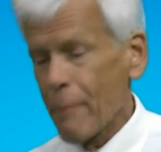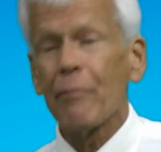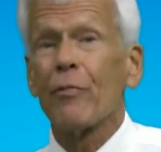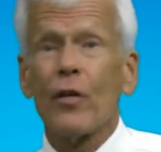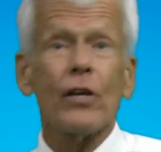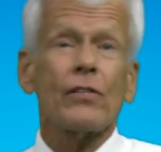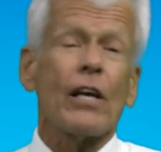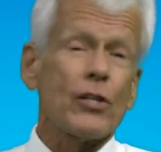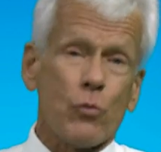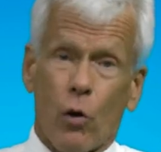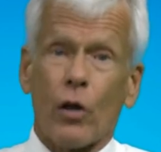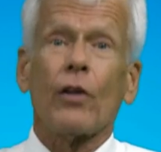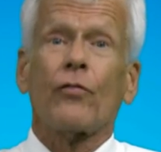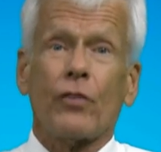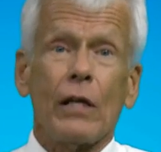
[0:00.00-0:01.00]
This, as we're
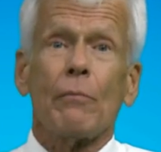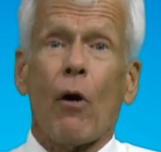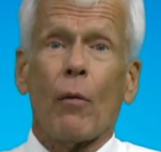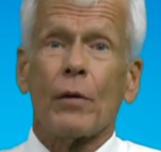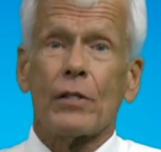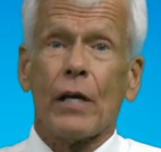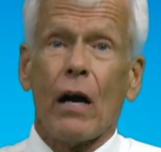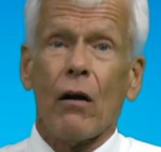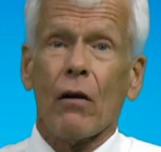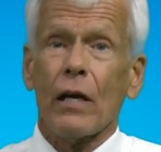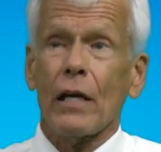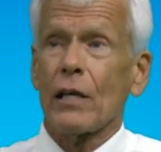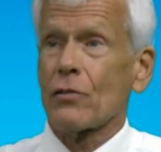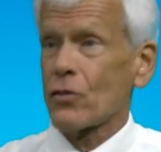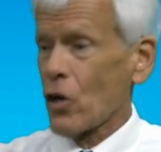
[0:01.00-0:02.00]
going to see momentarily,
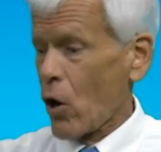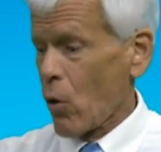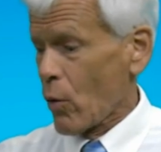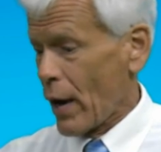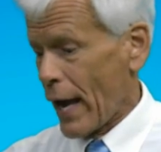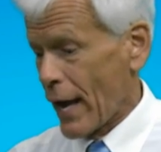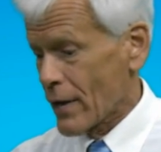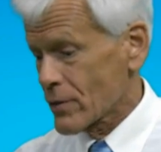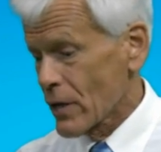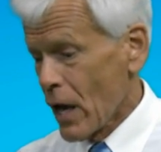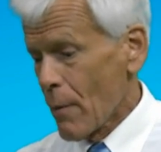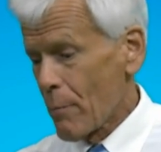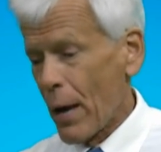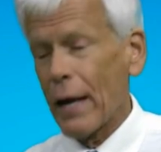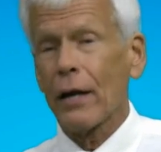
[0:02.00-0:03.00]
is known as
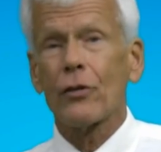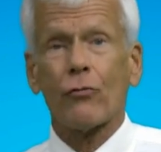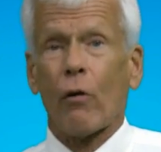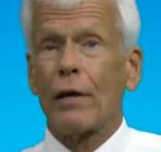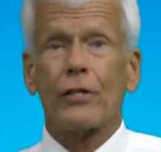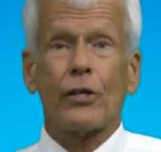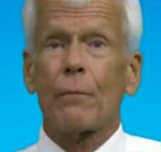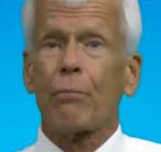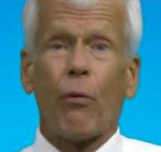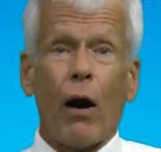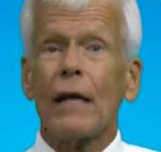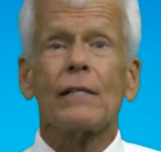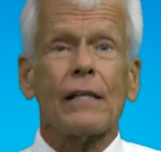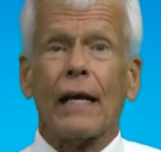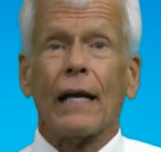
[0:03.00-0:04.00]
penetration
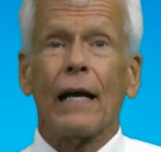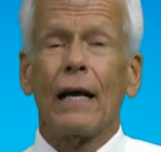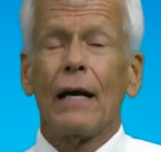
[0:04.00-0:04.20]
pricing.